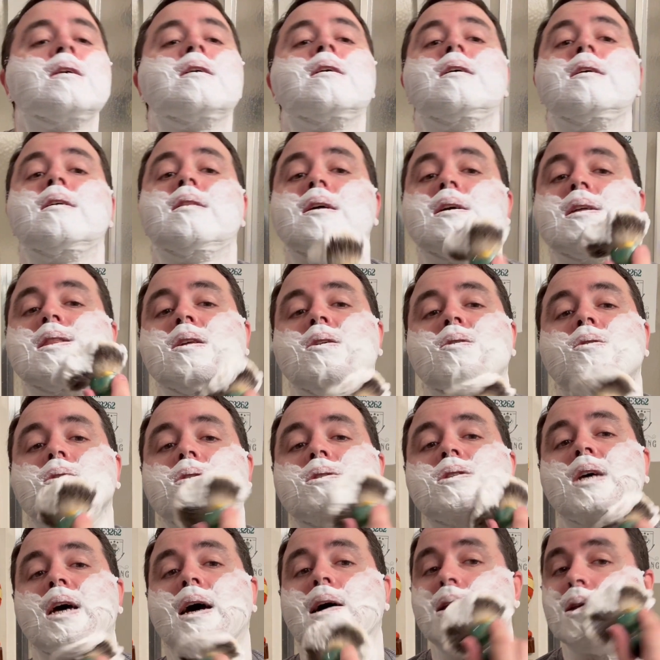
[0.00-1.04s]
think the old
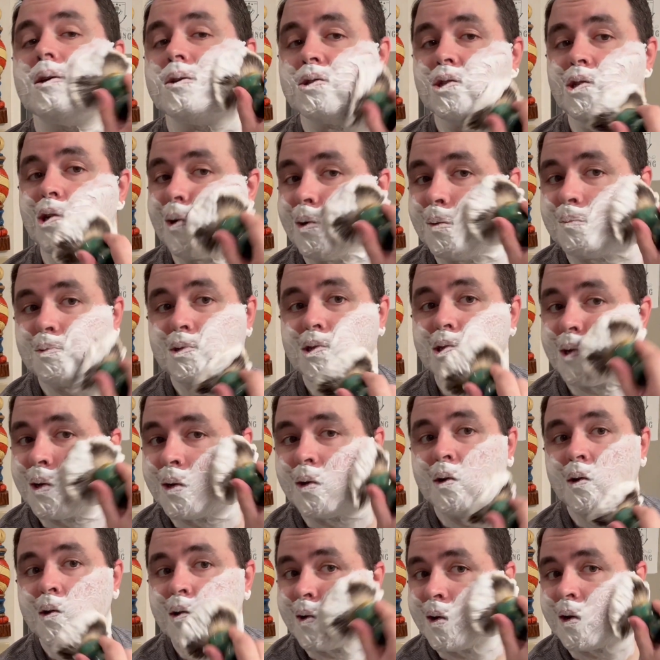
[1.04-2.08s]
tallow soaps
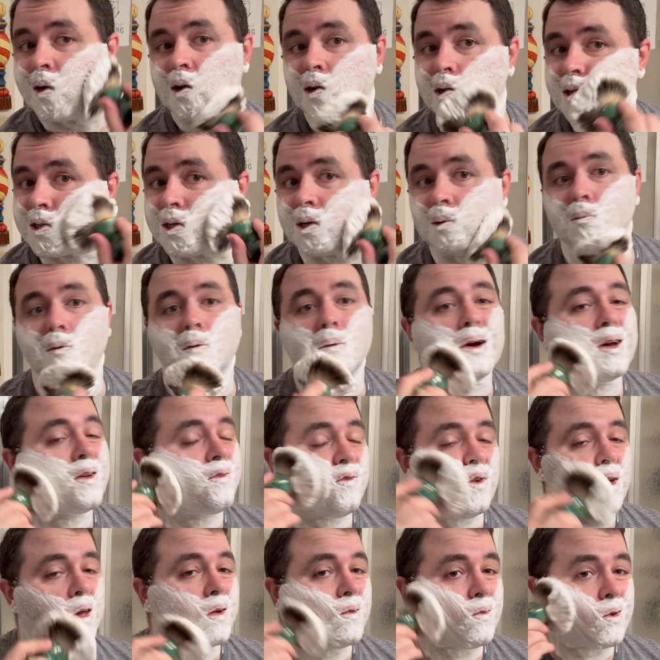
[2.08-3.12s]
are some of my
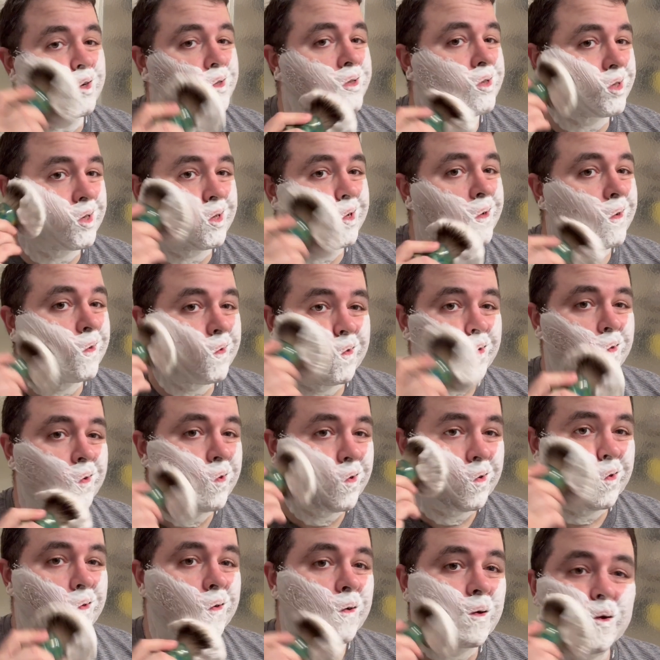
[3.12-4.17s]
favorites.
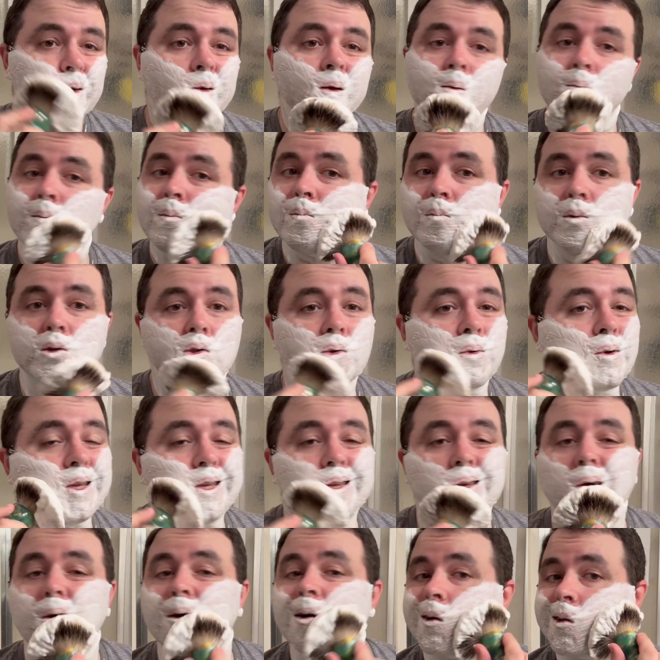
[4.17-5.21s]
Between
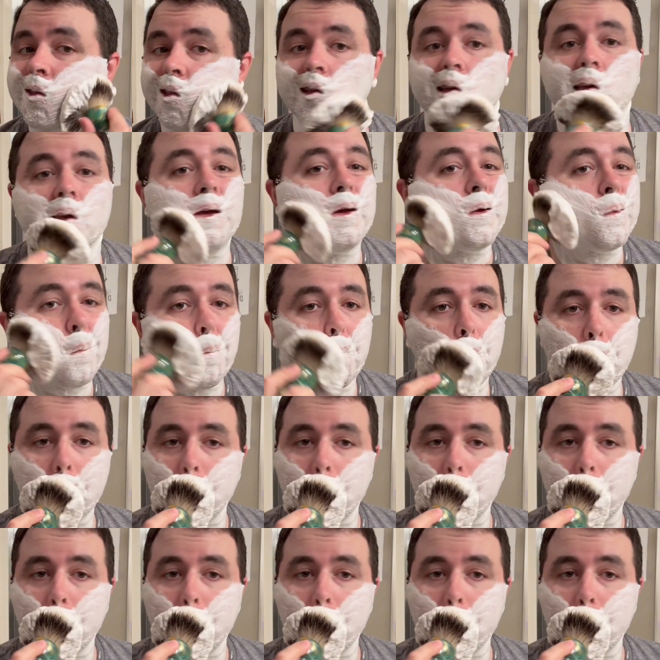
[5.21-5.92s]
Yardley,